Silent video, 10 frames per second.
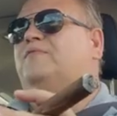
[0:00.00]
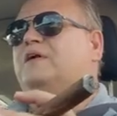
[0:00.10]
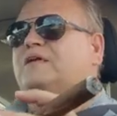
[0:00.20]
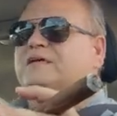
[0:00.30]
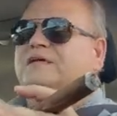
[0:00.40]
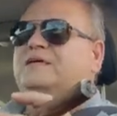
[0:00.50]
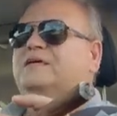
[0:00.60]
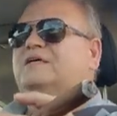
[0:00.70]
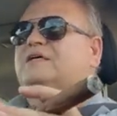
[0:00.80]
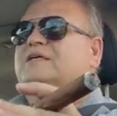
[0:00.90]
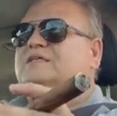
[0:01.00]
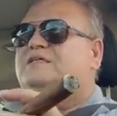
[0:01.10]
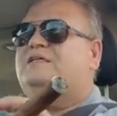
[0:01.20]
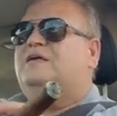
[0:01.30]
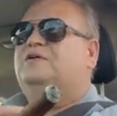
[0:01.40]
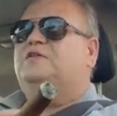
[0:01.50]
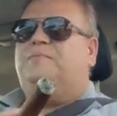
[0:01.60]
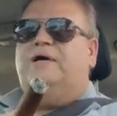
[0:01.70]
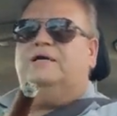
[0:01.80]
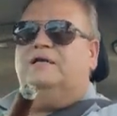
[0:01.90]
to sit out on the
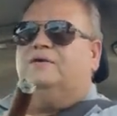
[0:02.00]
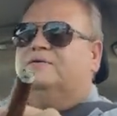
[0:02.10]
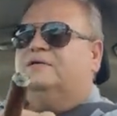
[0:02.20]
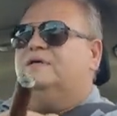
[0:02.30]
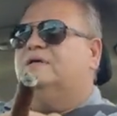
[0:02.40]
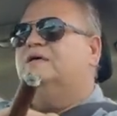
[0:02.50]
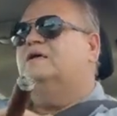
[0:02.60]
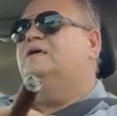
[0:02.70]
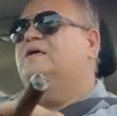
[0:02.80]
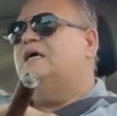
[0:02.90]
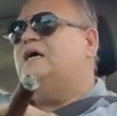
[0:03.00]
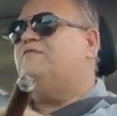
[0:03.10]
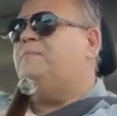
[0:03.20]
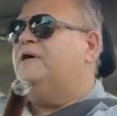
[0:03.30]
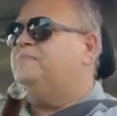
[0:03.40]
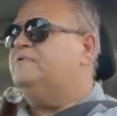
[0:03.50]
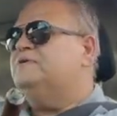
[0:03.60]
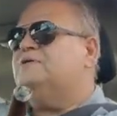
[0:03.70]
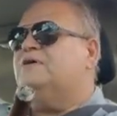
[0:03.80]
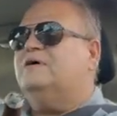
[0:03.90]
patio and have a pipe or a
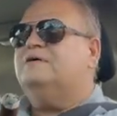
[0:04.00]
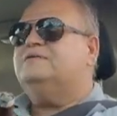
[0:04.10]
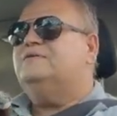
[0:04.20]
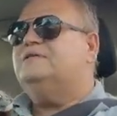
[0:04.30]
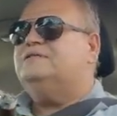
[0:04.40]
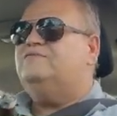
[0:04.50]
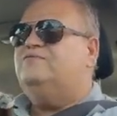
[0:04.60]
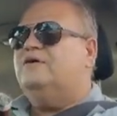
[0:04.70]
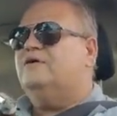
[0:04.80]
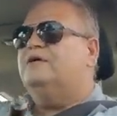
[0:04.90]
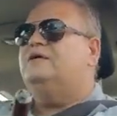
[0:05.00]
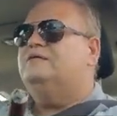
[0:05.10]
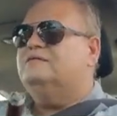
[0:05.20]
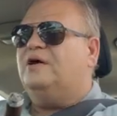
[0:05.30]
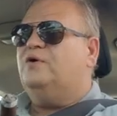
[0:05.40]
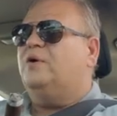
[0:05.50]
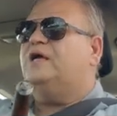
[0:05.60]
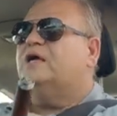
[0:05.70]
cigar. So it's very annoying.